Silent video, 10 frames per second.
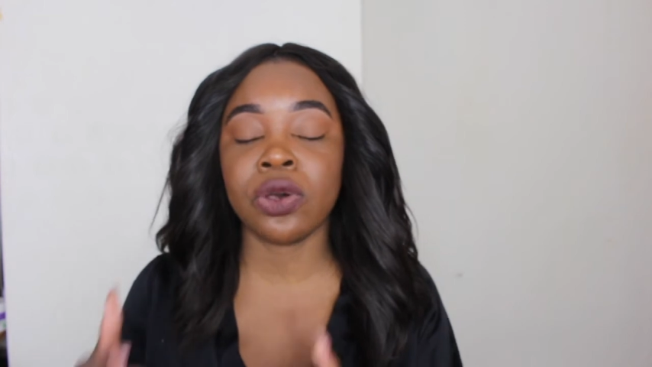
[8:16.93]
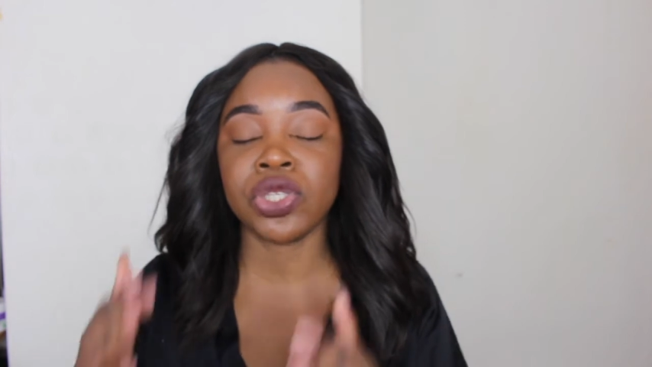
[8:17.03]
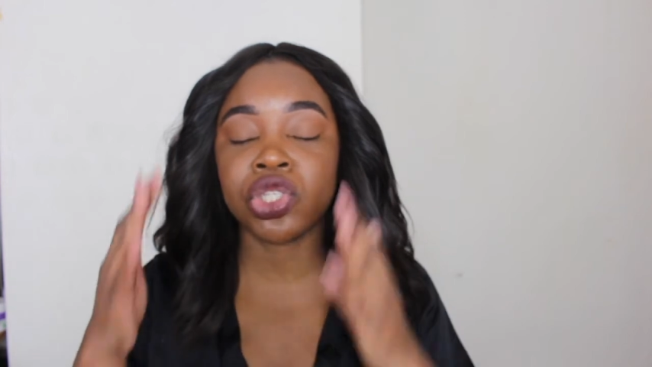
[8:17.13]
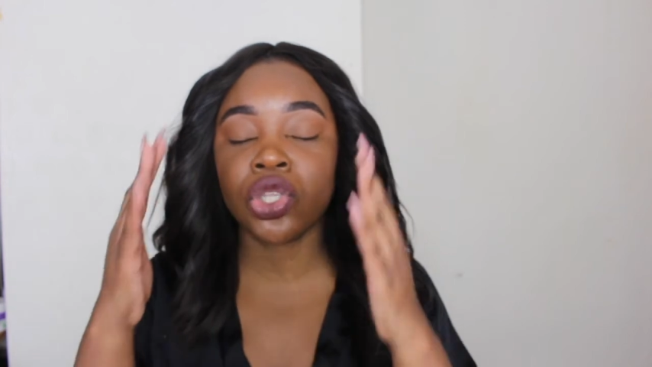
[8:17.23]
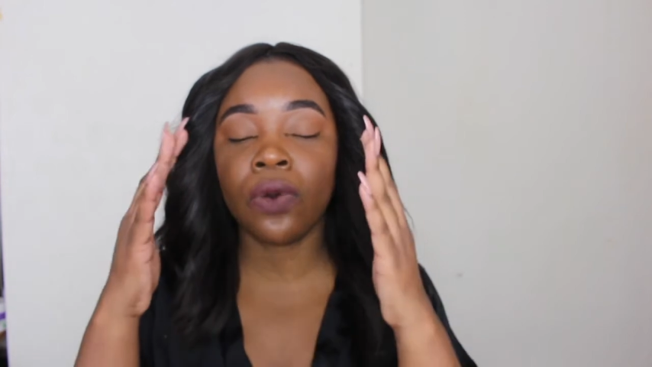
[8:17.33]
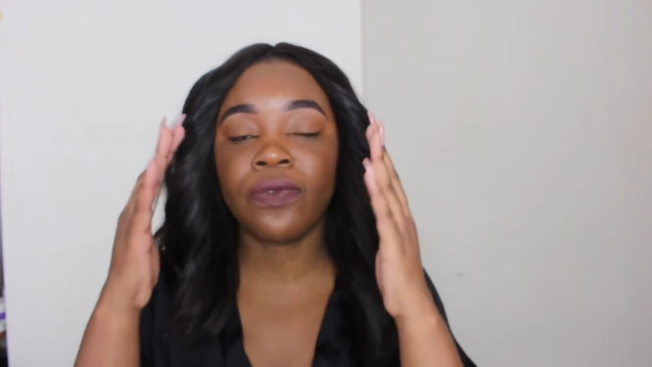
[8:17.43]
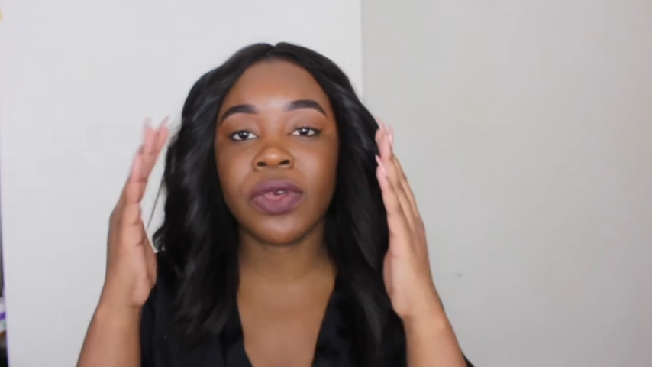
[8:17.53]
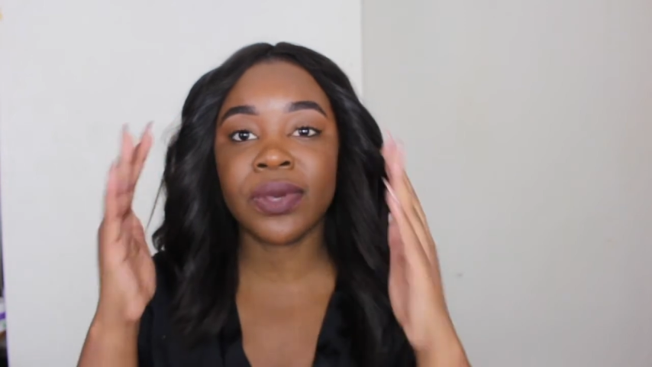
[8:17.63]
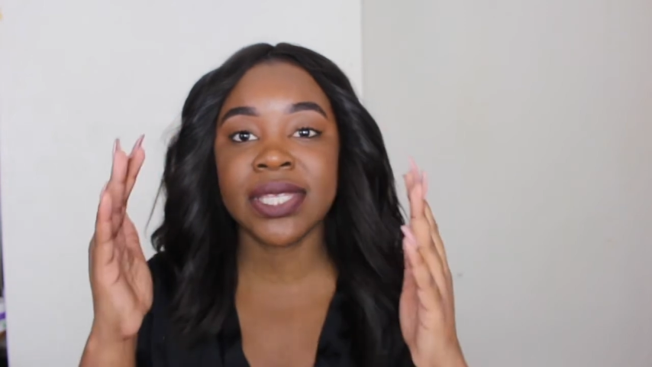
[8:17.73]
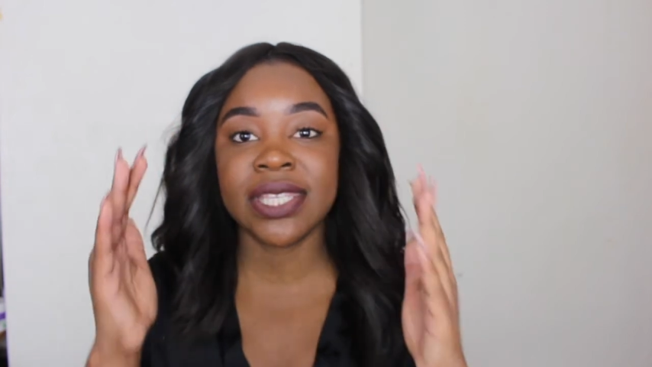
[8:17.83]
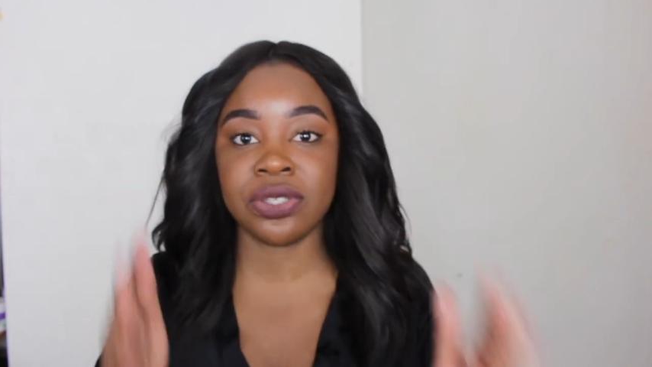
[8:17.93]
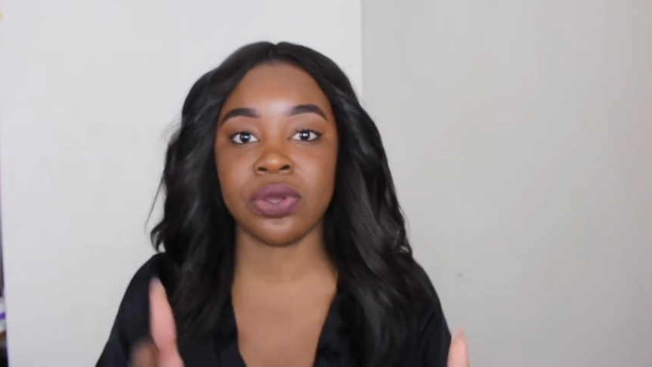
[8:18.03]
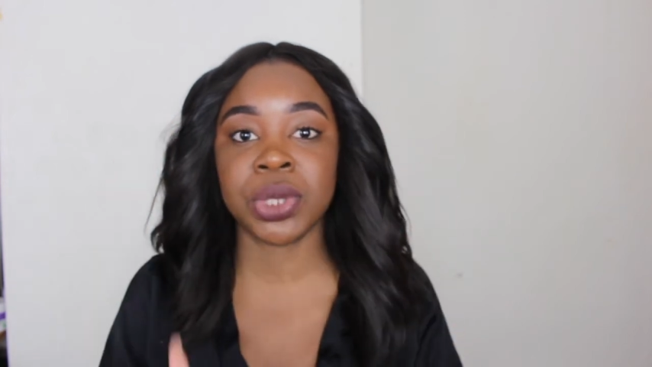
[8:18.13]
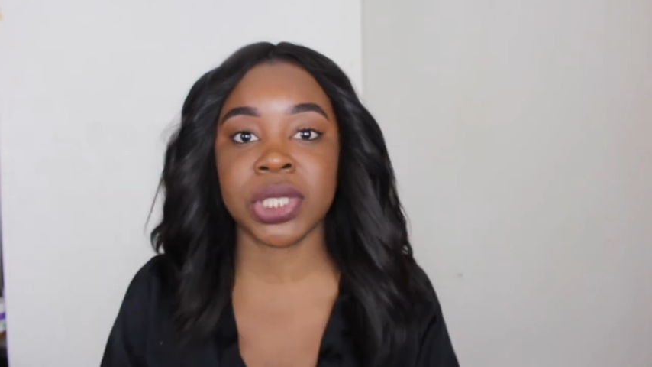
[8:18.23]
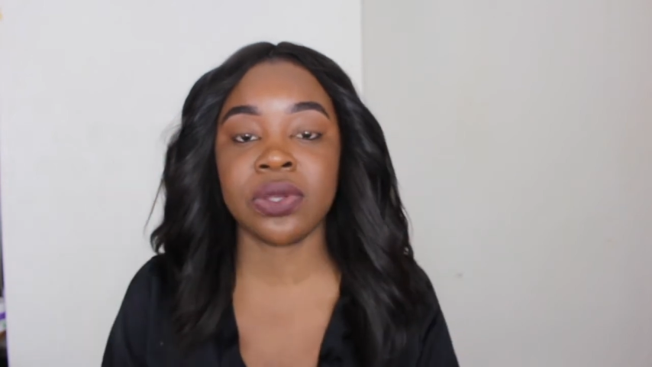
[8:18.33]
your sole focus is
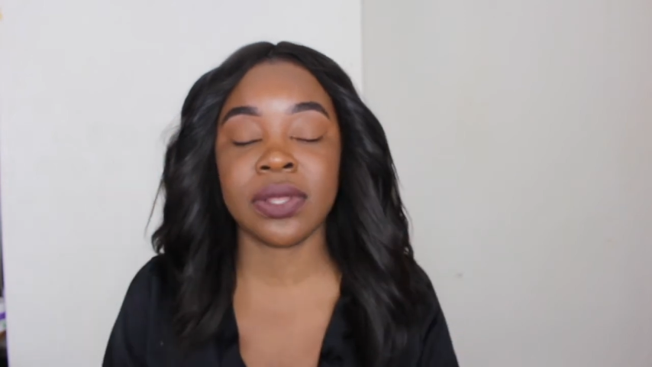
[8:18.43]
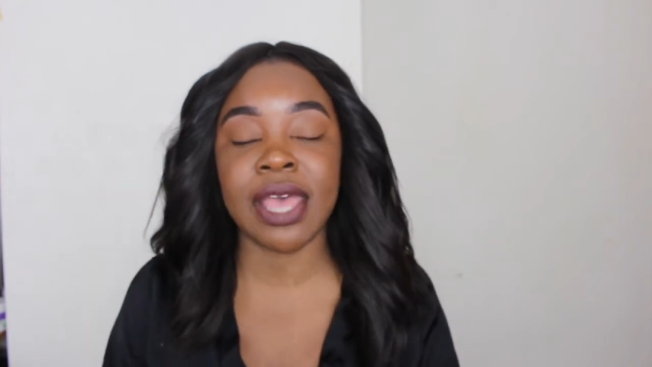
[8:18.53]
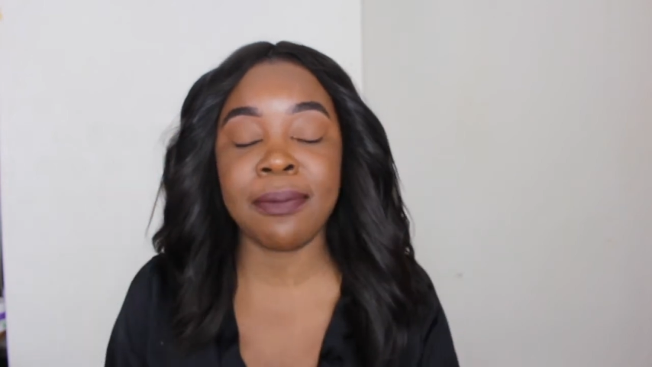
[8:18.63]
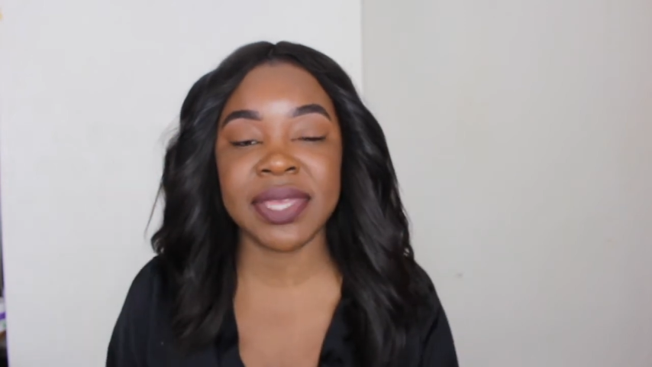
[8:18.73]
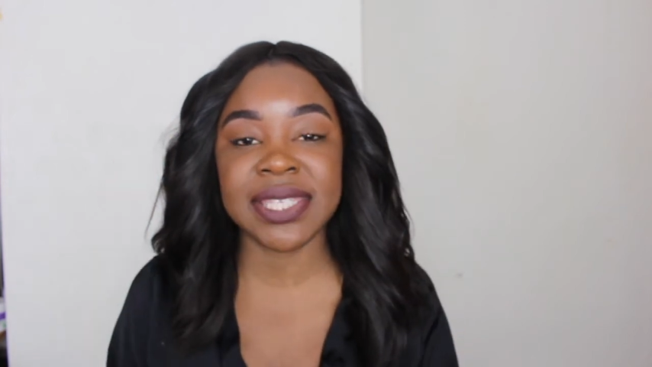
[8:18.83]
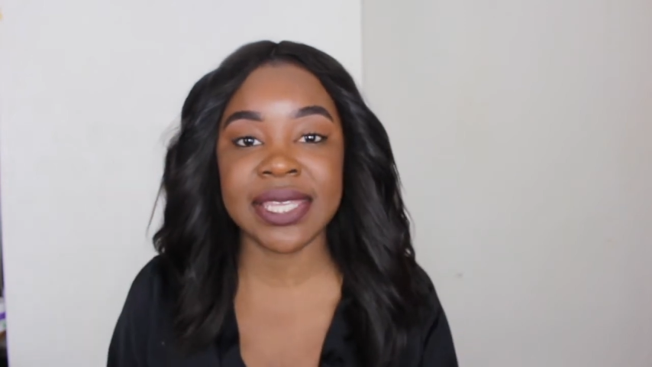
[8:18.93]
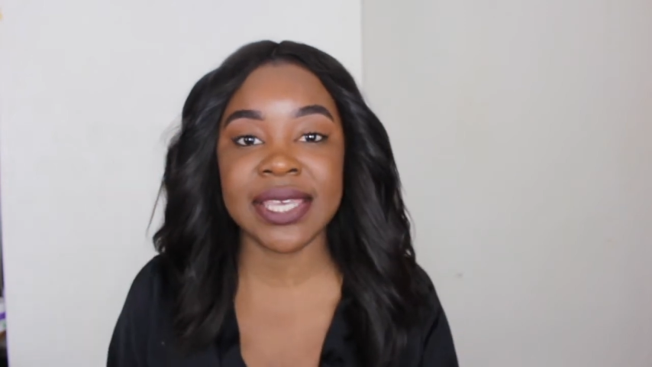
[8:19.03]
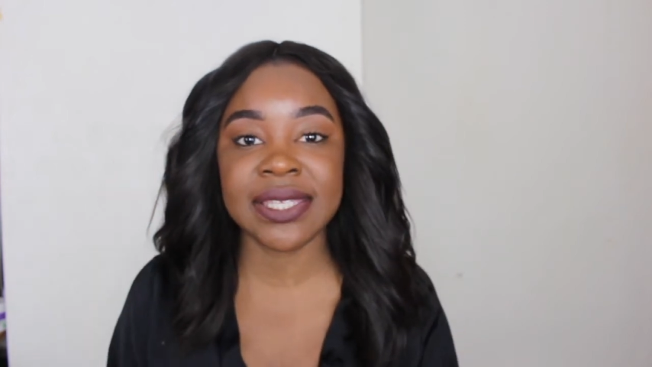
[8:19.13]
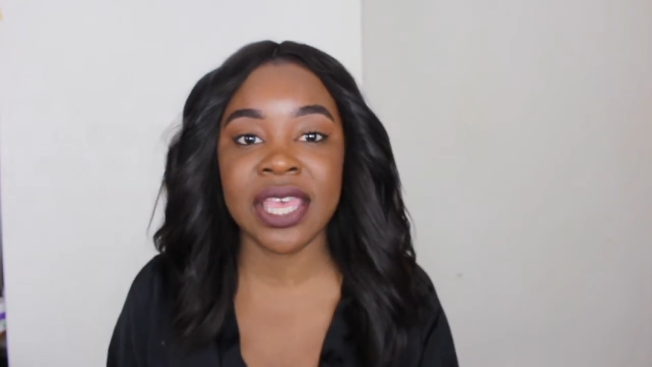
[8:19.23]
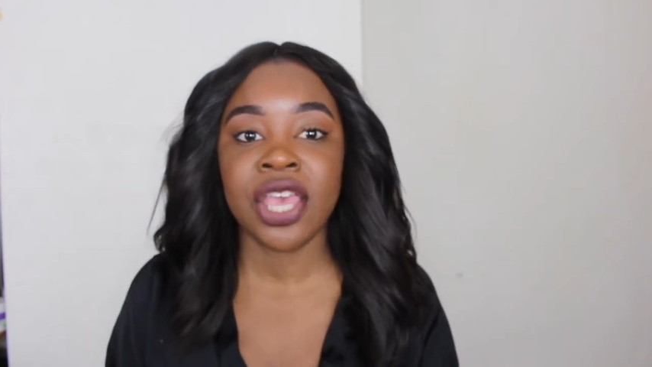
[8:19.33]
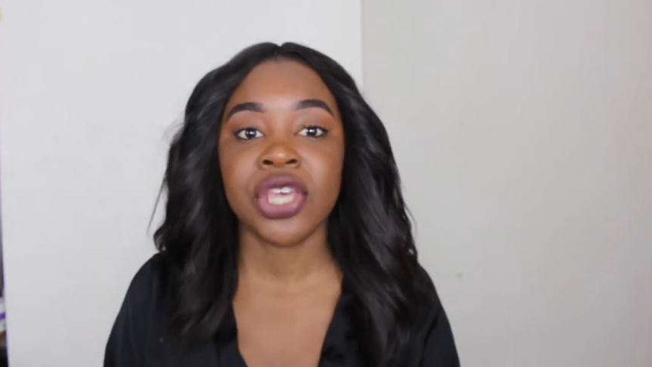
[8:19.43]
not just on that business.